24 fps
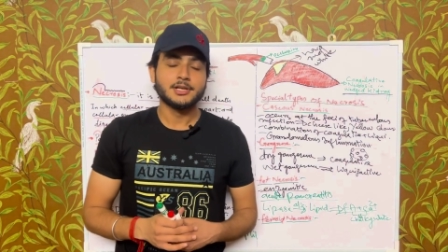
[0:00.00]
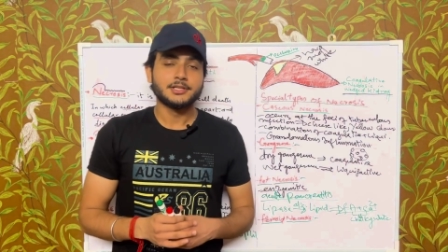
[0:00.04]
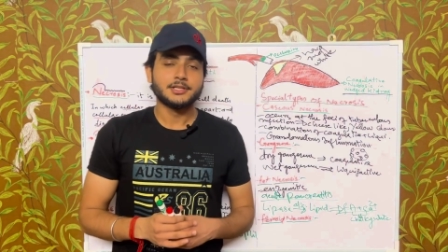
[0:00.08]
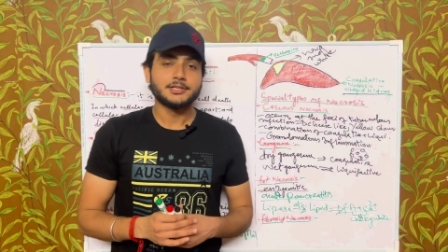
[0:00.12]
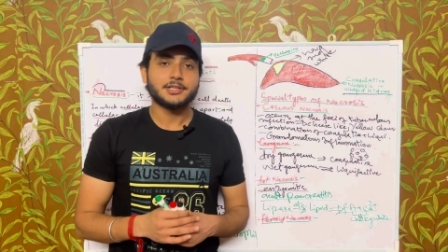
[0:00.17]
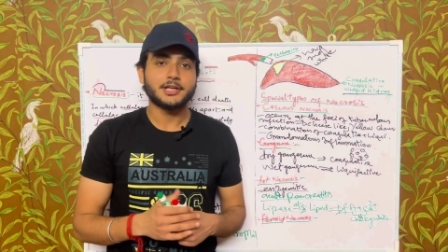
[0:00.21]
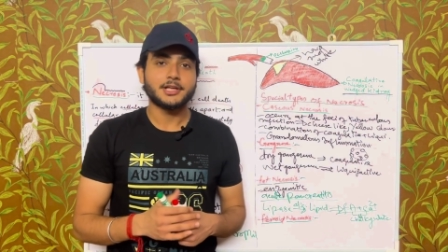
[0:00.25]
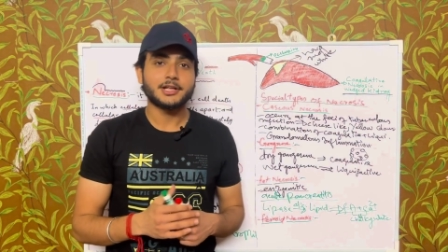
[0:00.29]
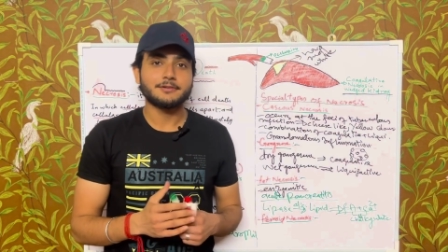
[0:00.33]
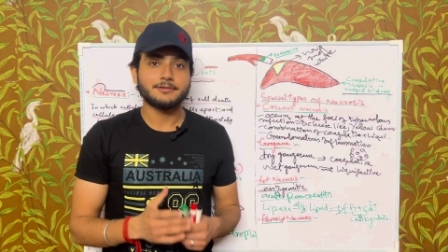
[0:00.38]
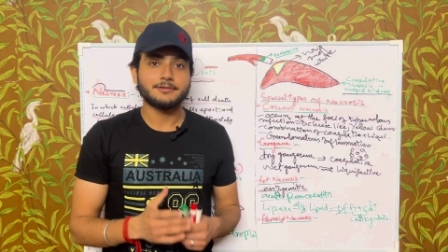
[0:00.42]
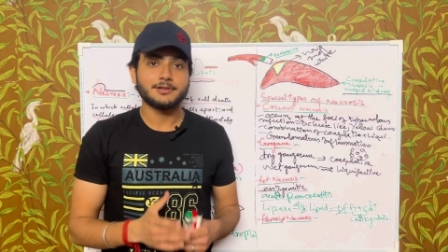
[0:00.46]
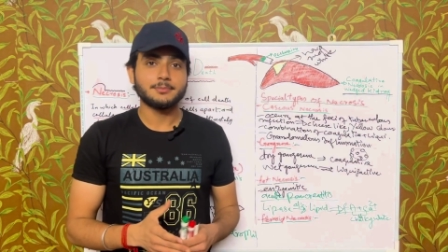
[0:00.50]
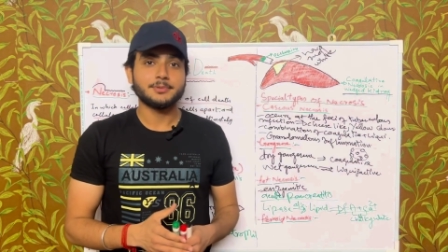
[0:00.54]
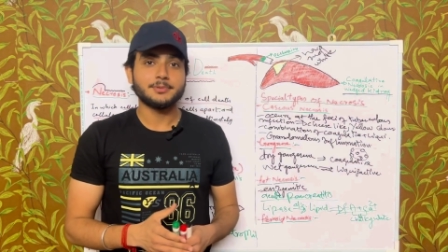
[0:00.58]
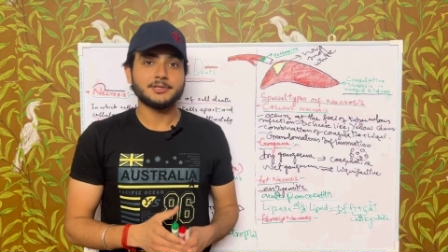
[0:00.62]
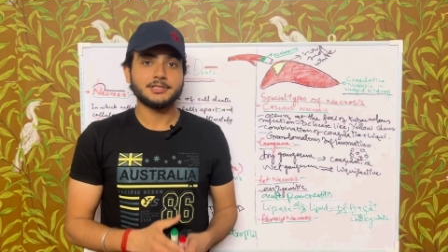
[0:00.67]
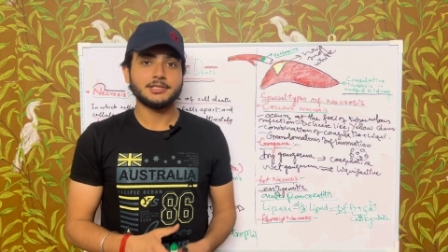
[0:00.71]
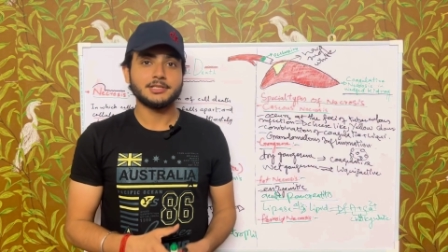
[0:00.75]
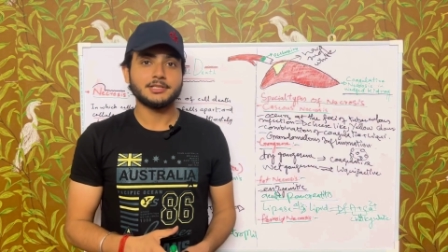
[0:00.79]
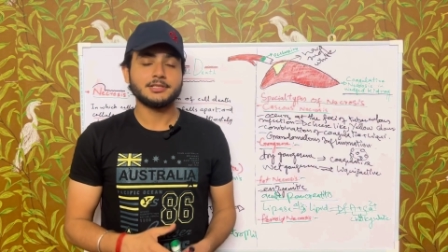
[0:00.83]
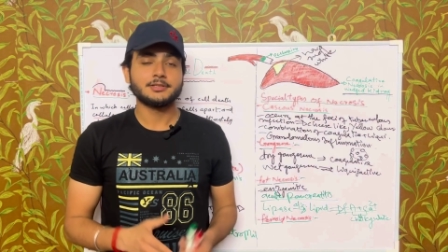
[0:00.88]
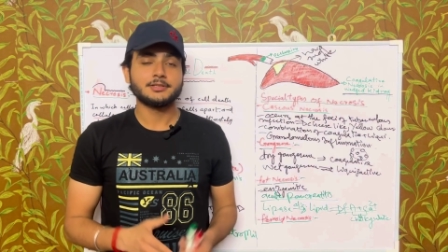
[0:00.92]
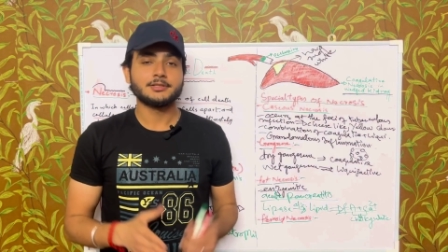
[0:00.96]
there will be
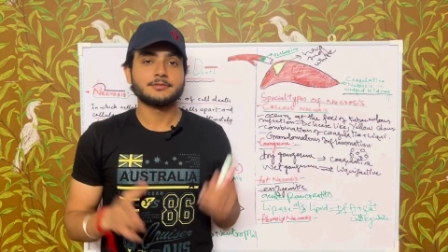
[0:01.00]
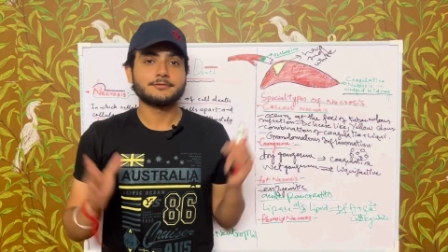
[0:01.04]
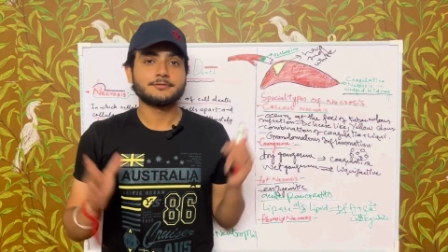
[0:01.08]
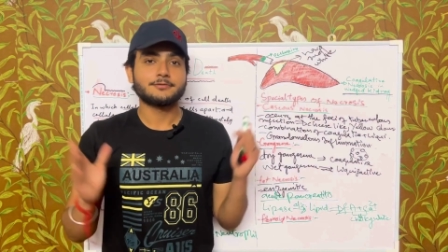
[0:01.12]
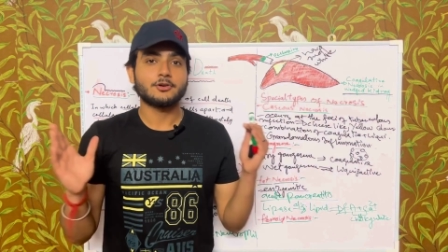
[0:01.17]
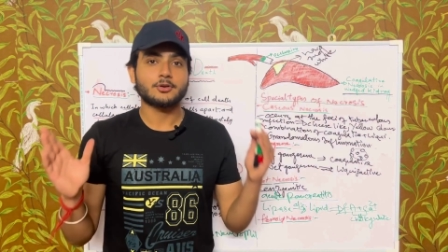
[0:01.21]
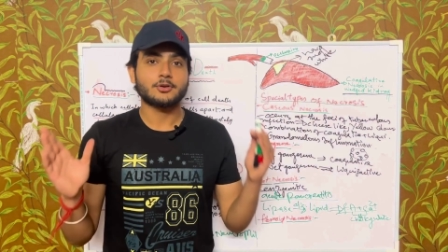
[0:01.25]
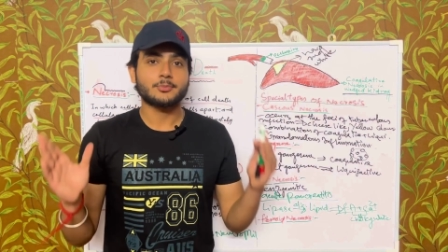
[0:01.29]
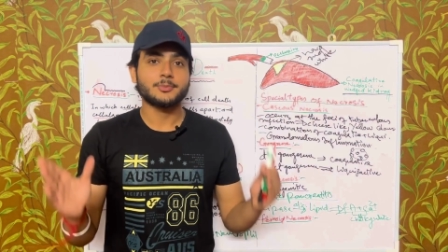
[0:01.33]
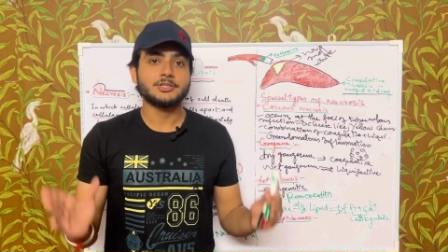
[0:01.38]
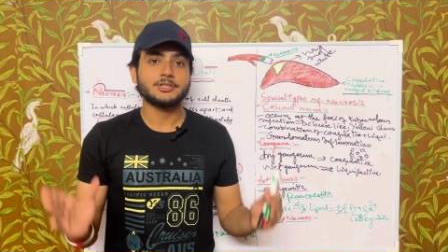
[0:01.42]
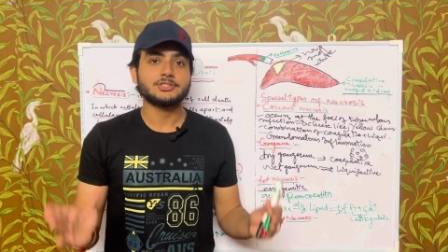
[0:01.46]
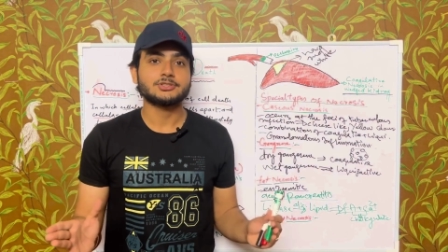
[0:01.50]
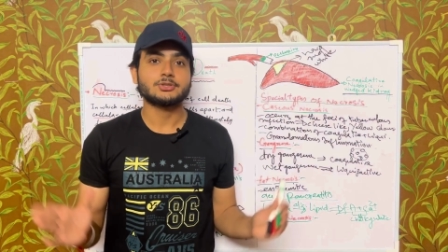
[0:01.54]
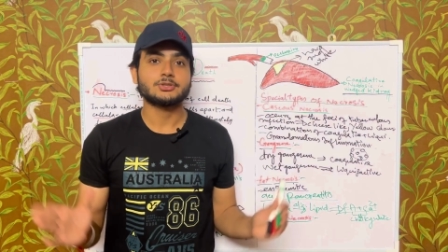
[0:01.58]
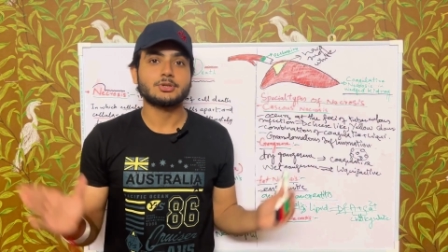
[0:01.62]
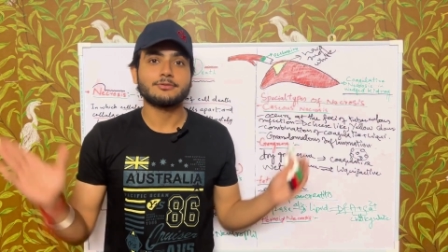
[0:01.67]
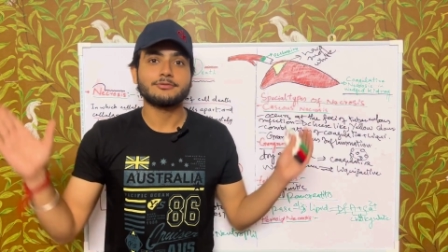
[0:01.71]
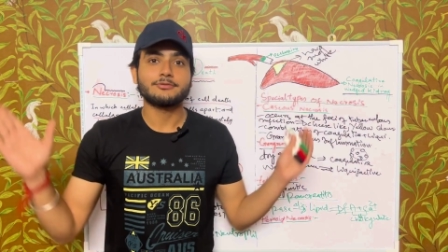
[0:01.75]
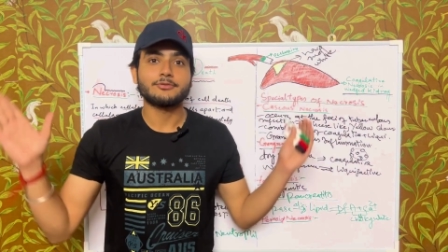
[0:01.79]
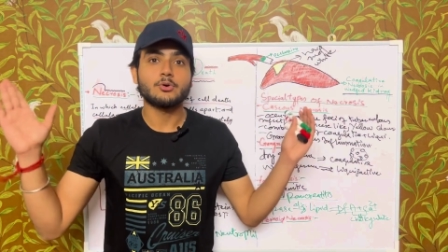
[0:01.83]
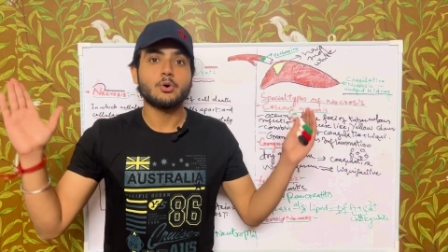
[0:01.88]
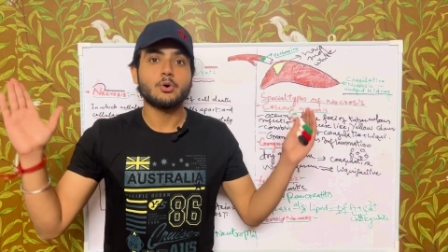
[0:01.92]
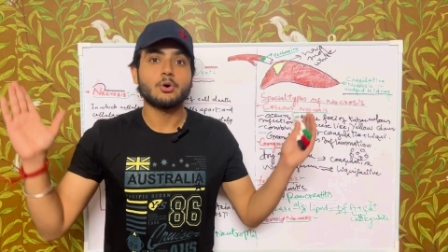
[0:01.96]
the formation
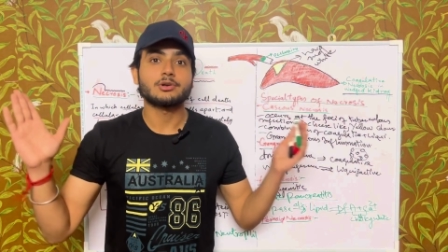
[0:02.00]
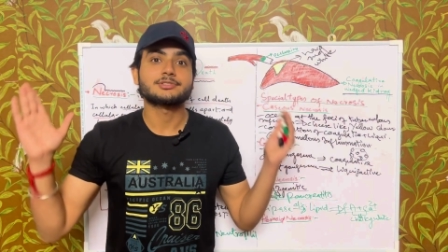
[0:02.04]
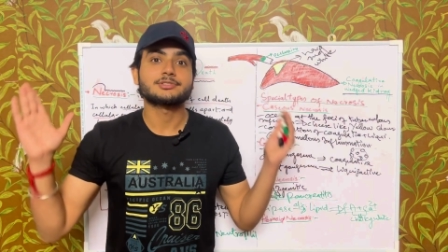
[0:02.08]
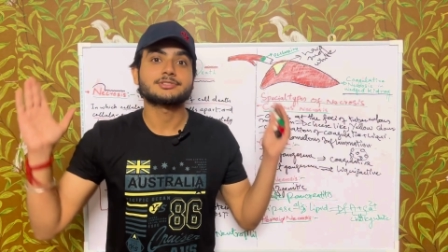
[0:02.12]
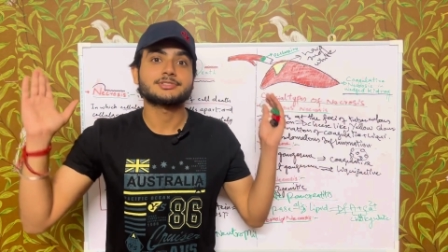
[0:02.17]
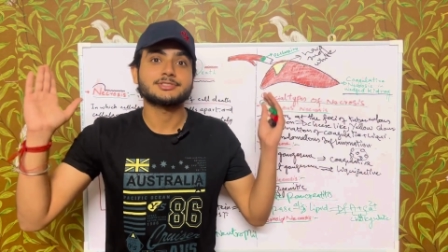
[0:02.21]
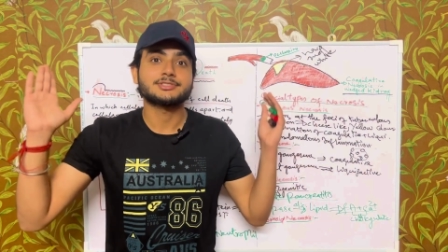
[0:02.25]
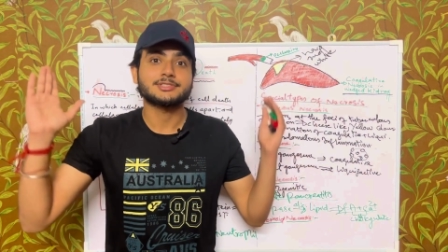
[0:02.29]
of ghost